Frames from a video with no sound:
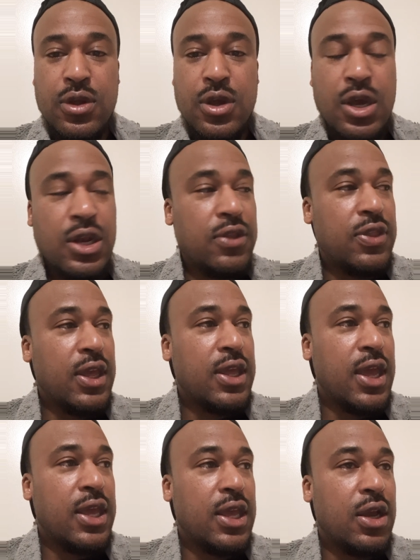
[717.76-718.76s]
And if they
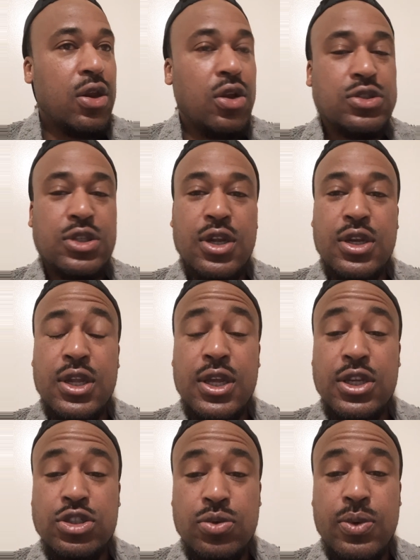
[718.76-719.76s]
can't get close enough to
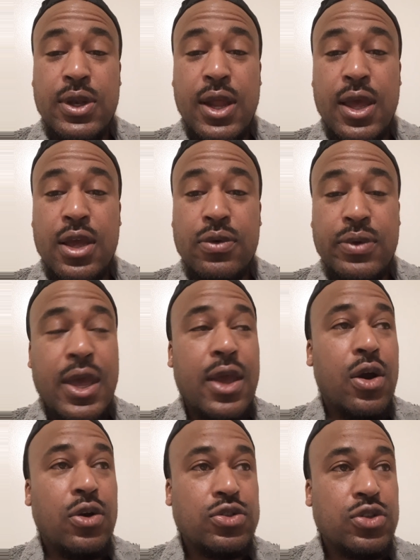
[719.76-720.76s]
hit you with that
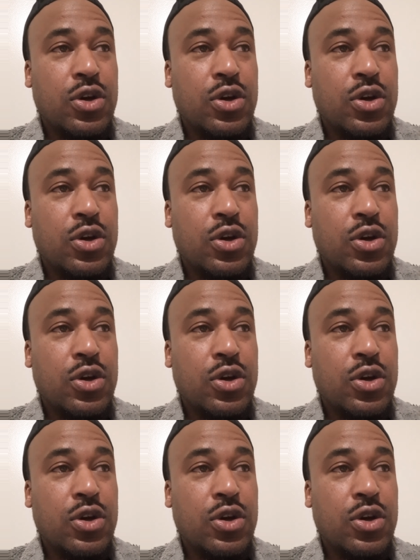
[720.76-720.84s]
MK Ultra,